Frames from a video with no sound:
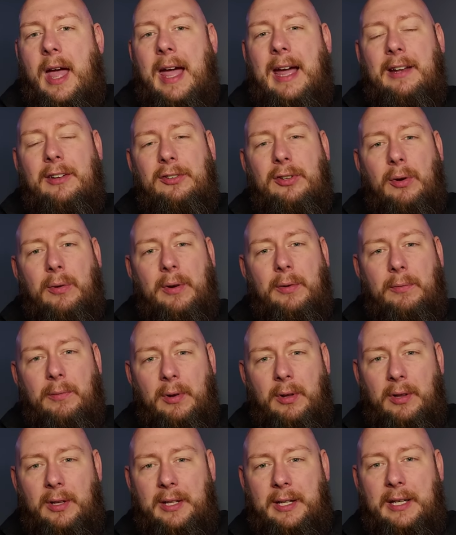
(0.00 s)
And so it
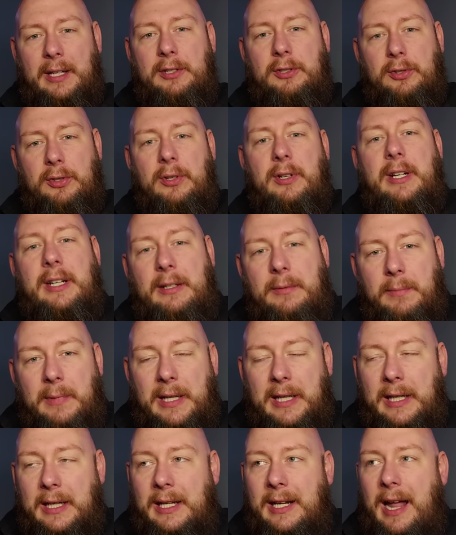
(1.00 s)
really intrigued
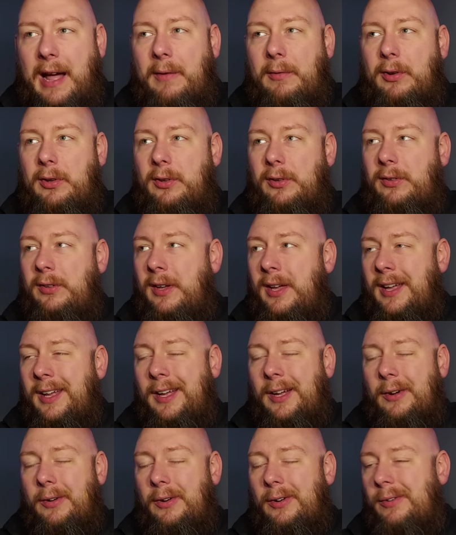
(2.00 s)
me, and I was
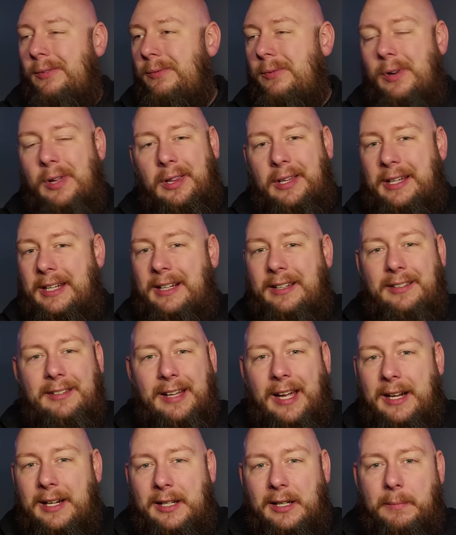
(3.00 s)
really
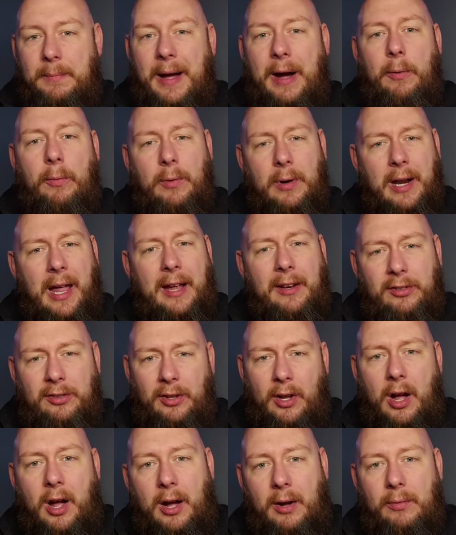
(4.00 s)
excited about what I
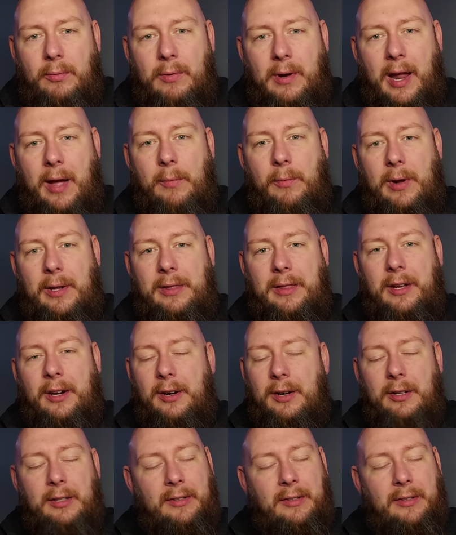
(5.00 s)
saw when I went there.